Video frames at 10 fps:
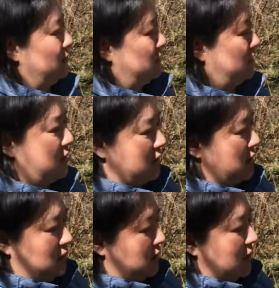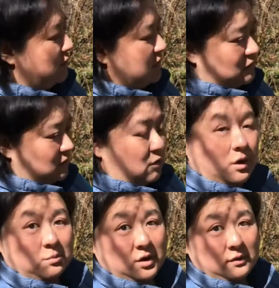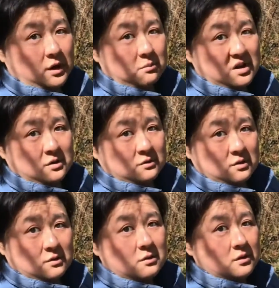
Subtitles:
But I would say just cook it briefly, a minute or two.